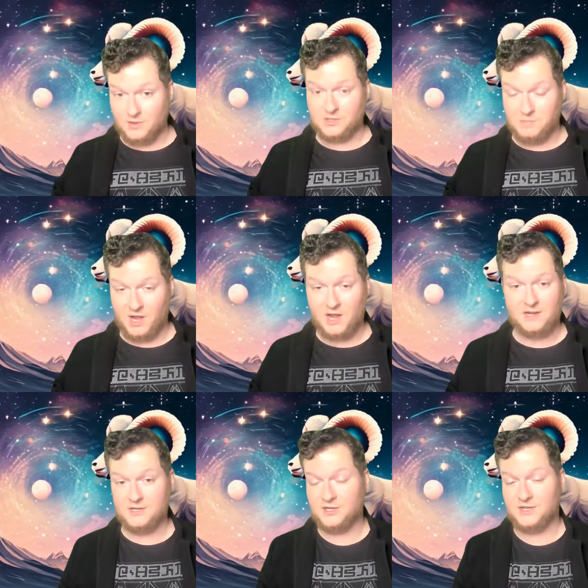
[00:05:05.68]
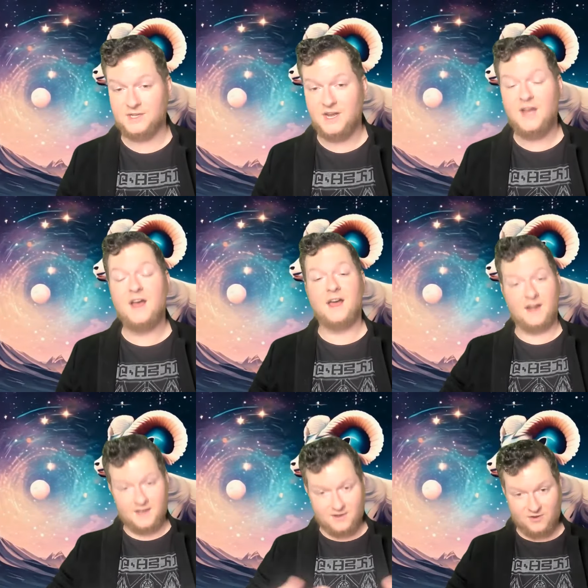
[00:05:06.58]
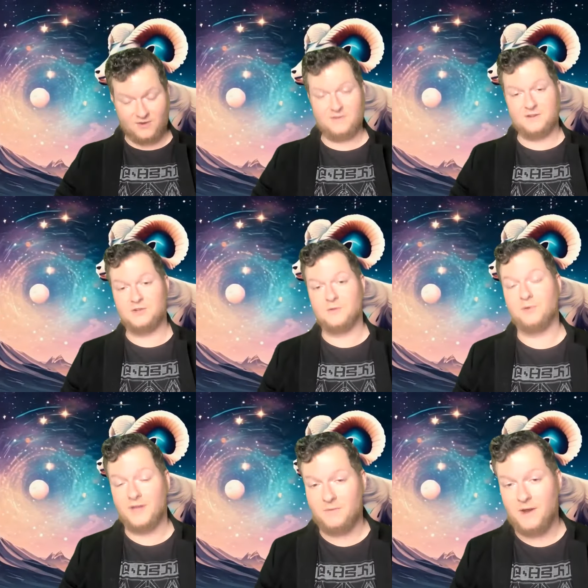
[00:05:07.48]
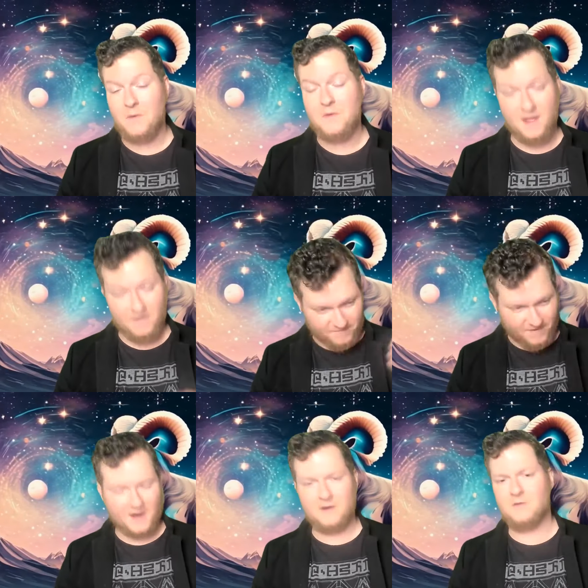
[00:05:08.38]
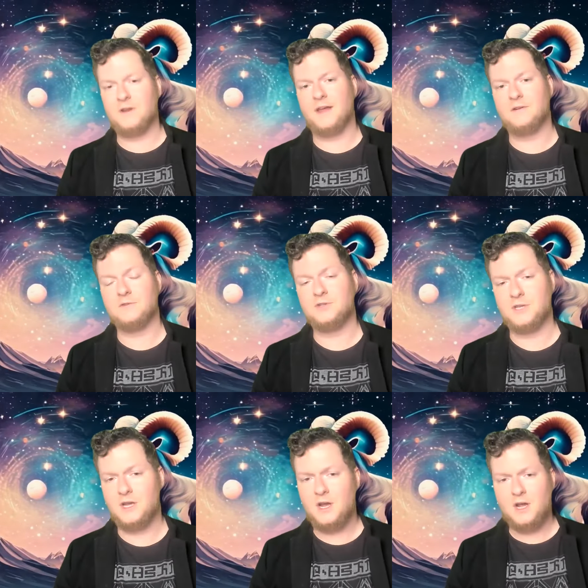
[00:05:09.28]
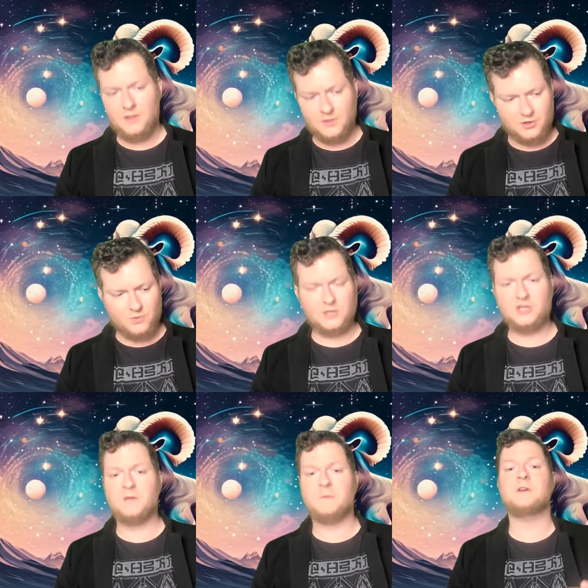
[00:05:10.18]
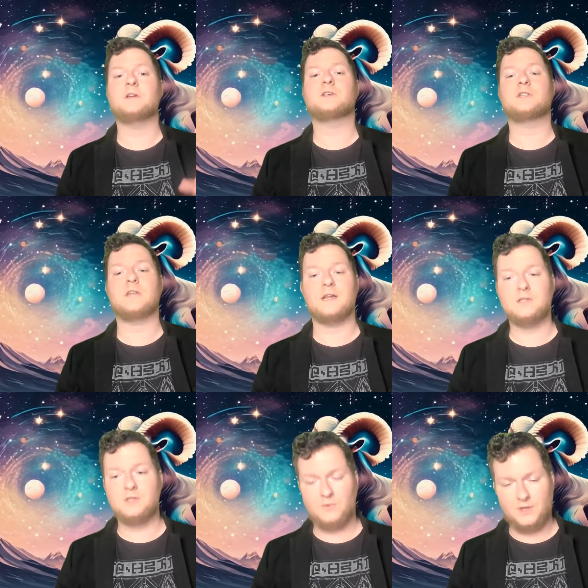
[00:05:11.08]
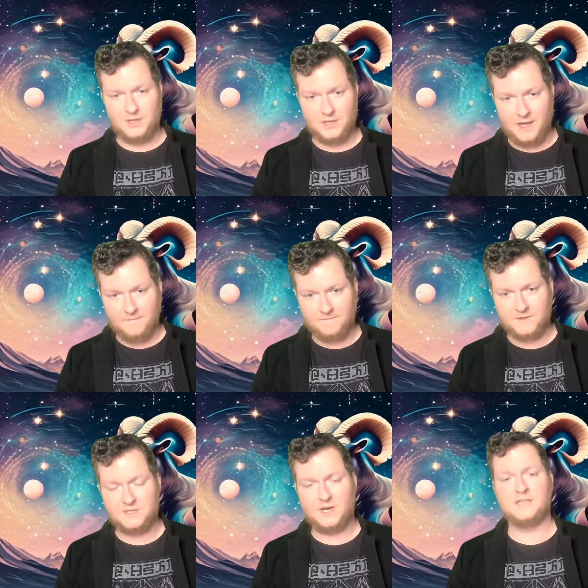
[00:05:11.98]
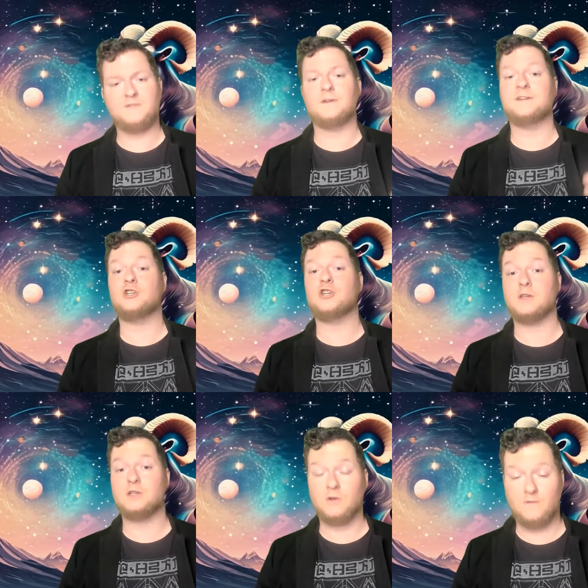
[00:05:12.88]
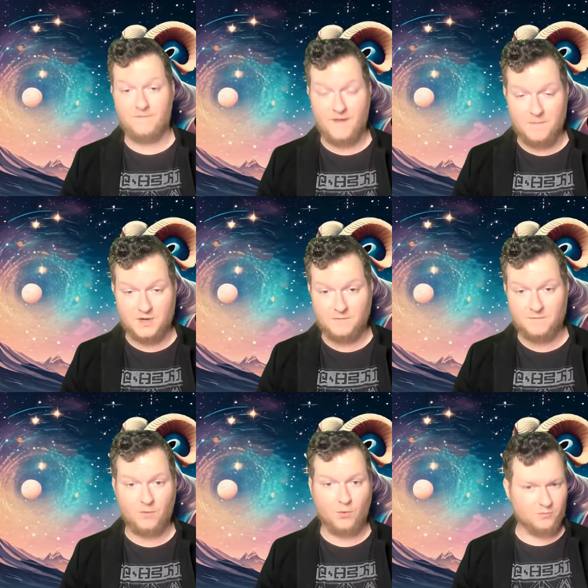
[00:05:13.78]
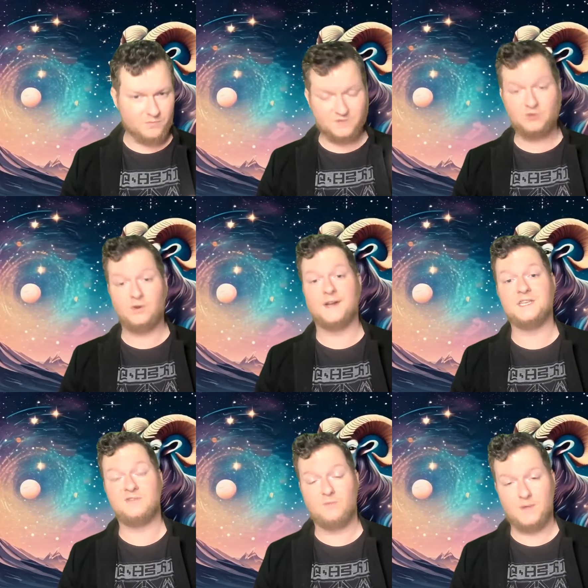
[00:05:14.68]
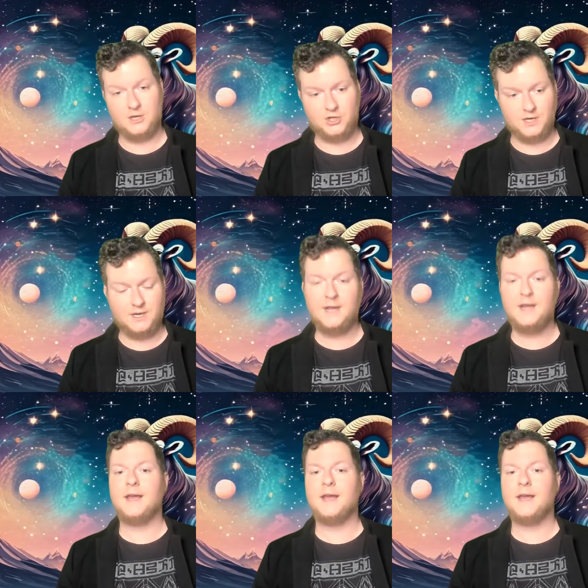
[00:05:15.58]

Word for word: those blockages. And I encourage you know, play around with that fiery energy the new age communities tend to really emphasize very gentle feminine forms of transformation